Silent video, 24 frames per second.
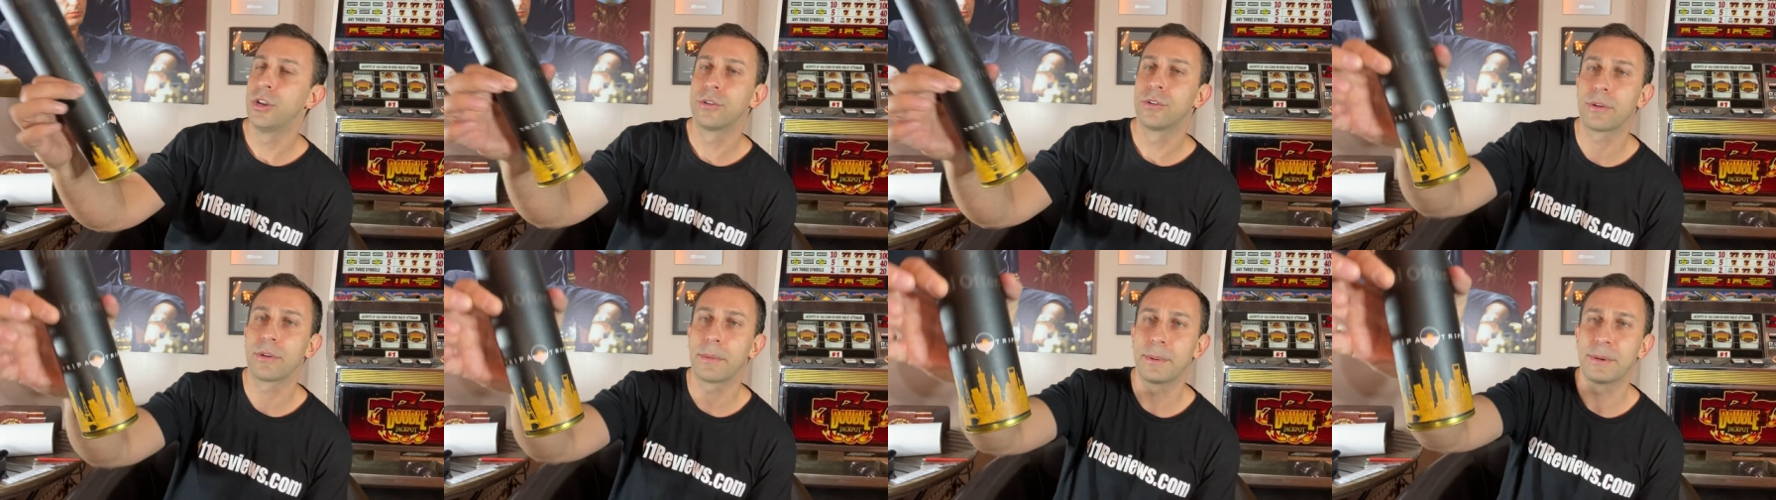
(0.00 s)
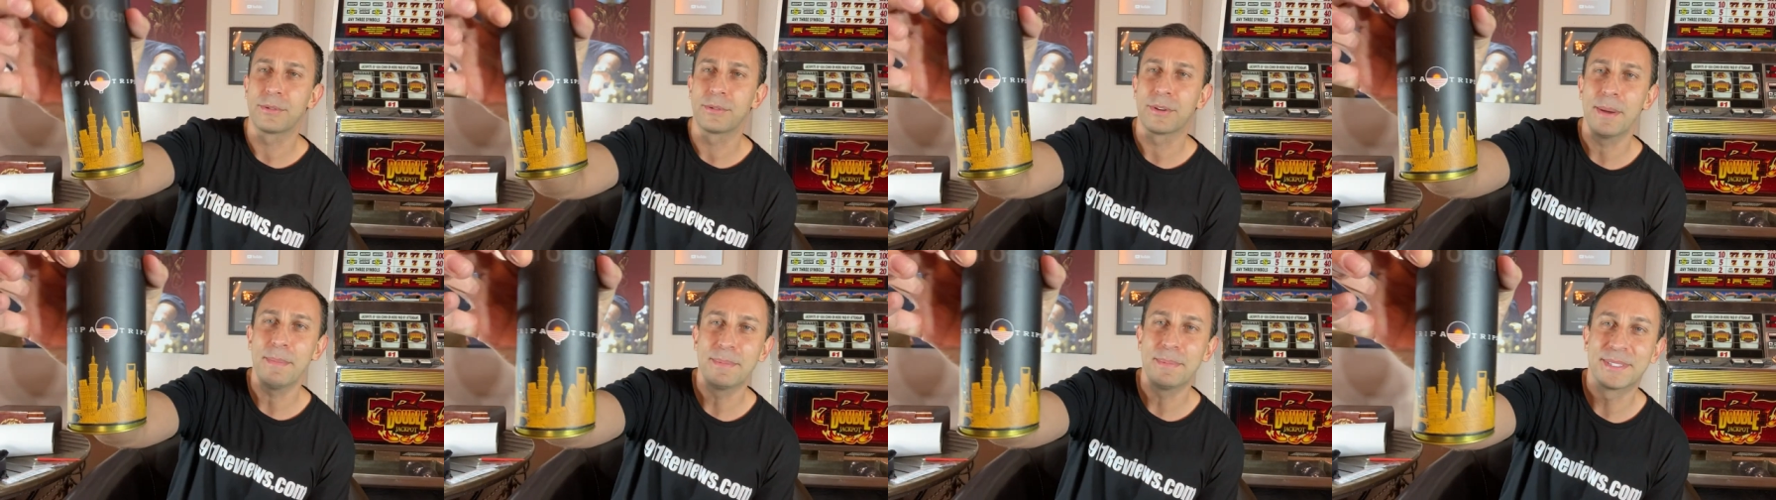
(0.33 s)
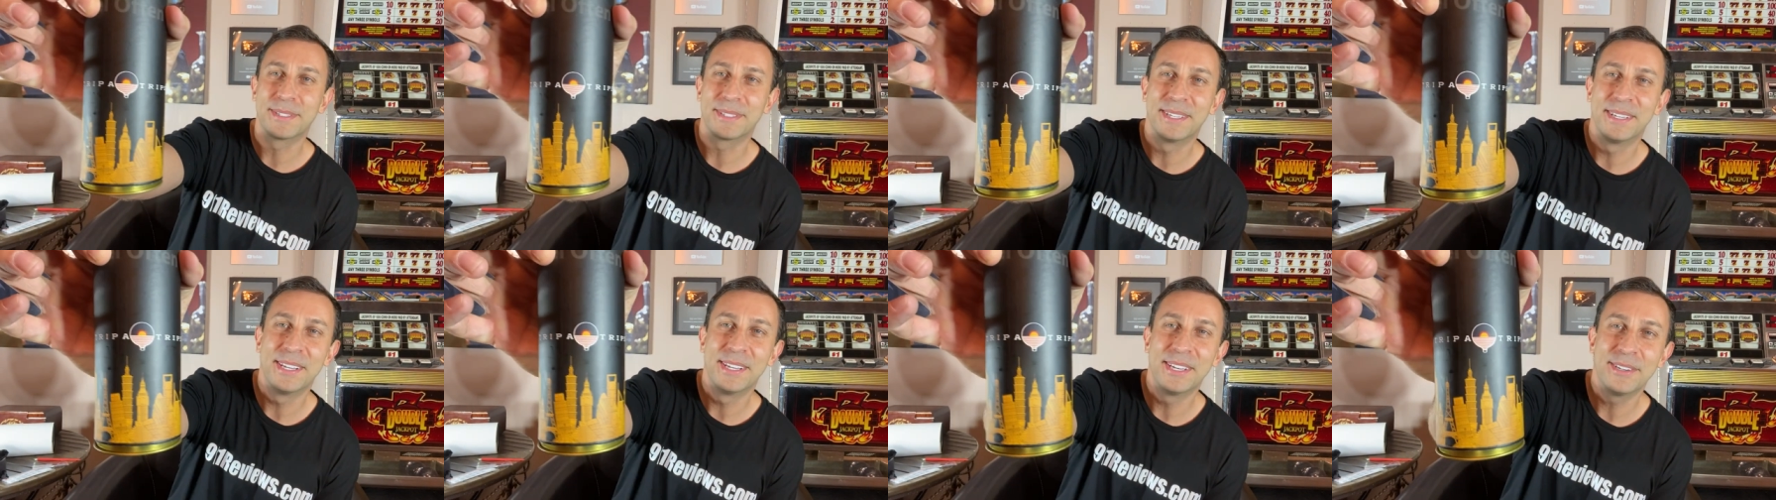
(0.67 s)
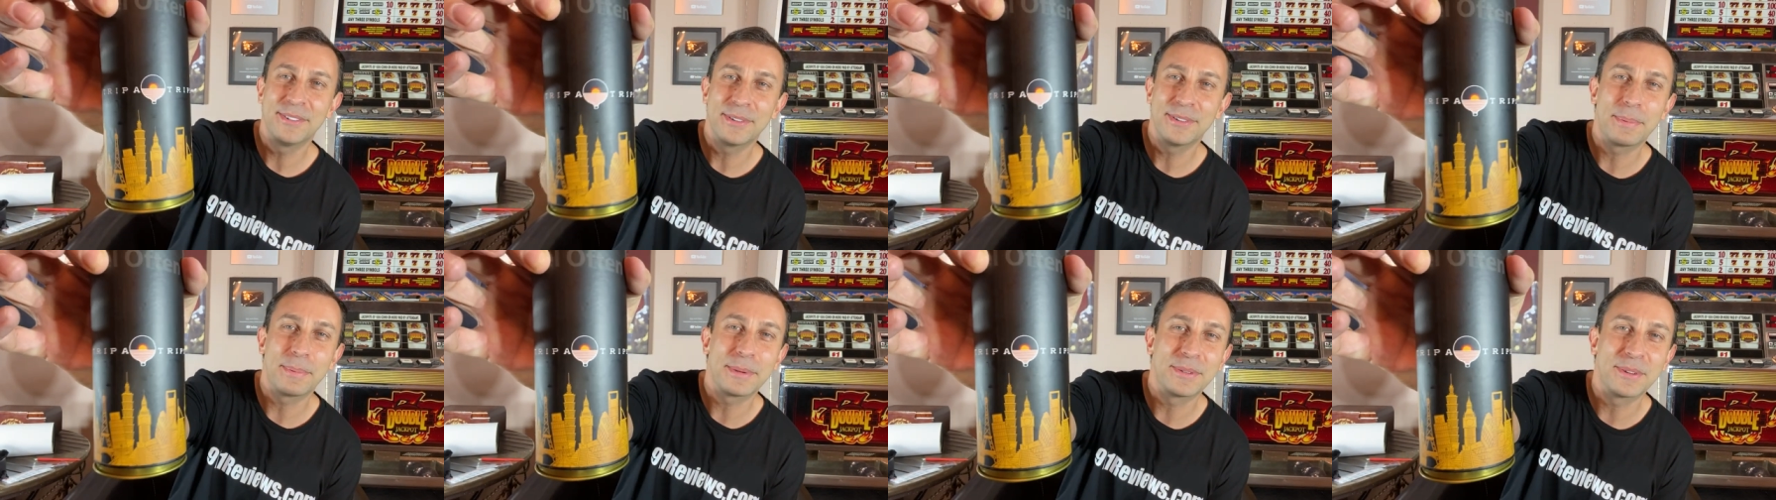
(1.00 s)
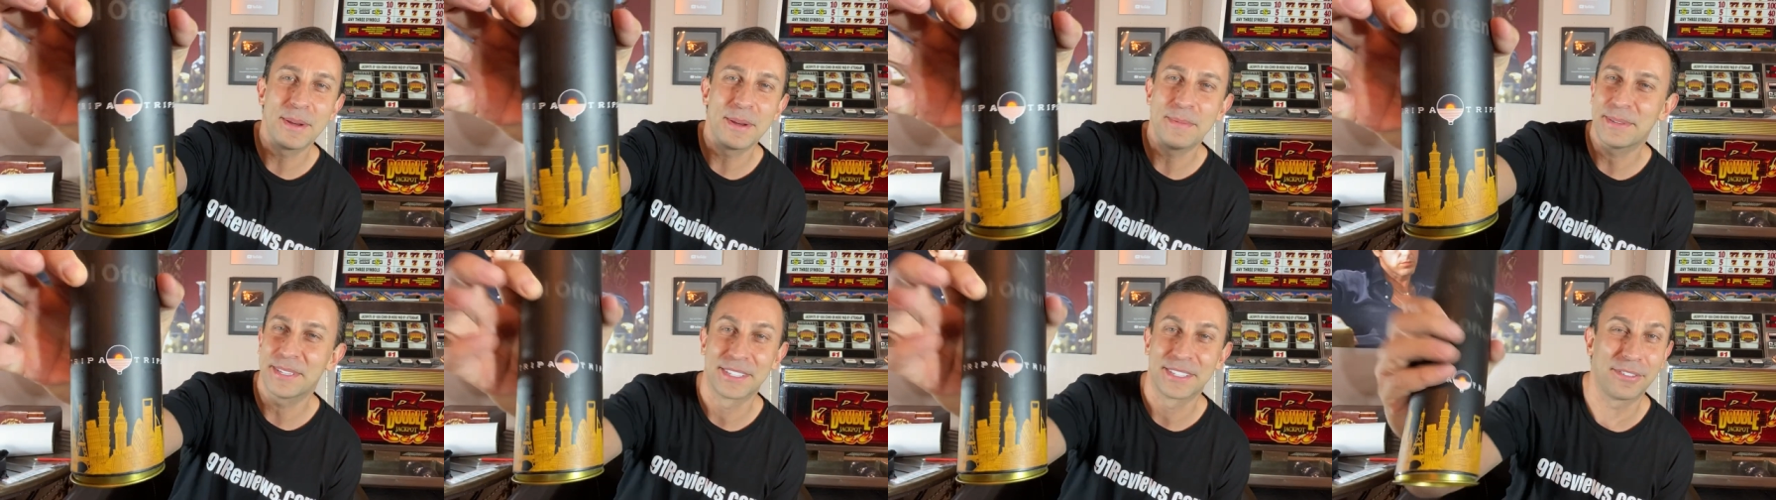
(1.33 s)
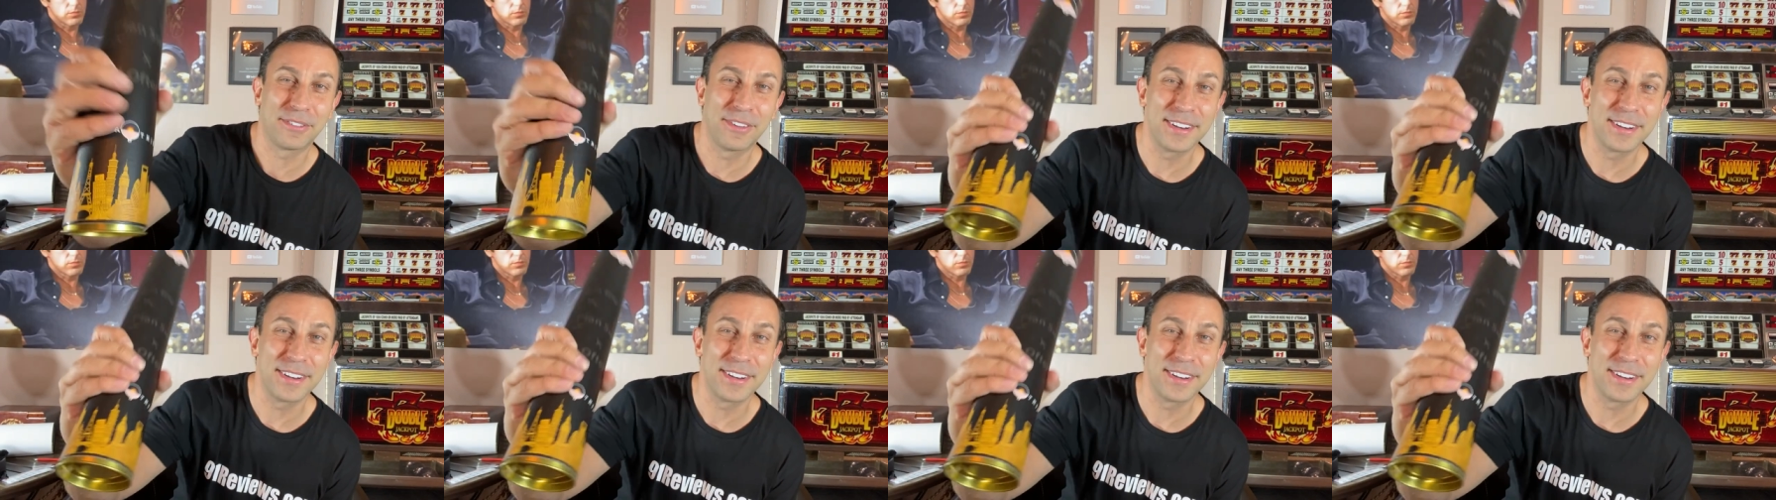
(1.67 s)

Tripa Trips, Tripa Trips, it's